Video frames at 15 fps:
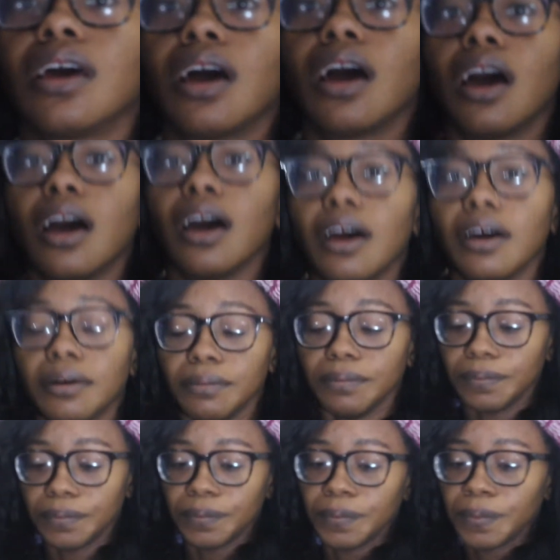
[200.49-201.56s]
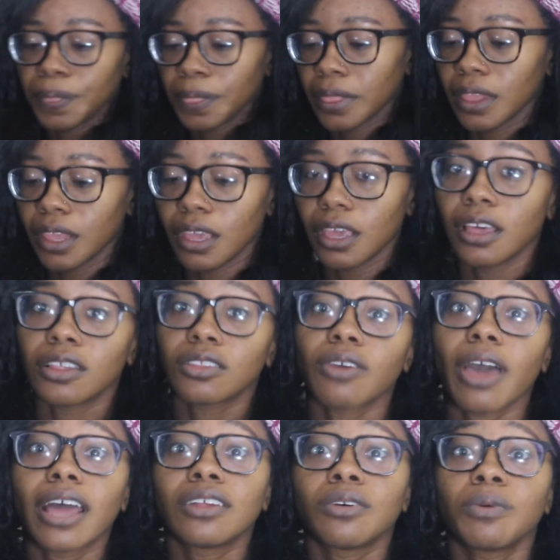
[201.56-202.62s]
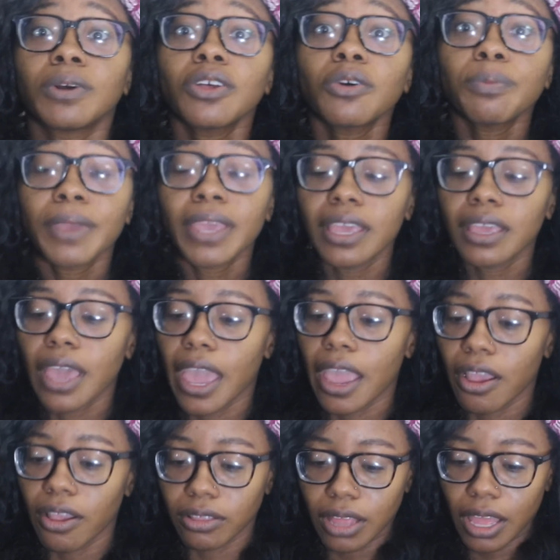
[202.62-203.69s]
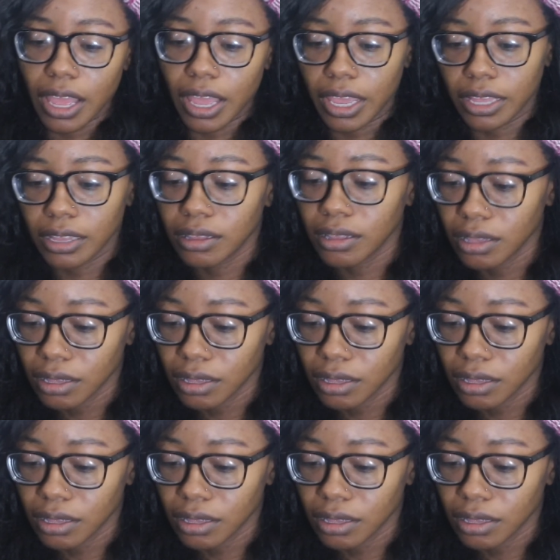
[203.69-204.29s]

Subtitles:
So I had a widow peak hairline,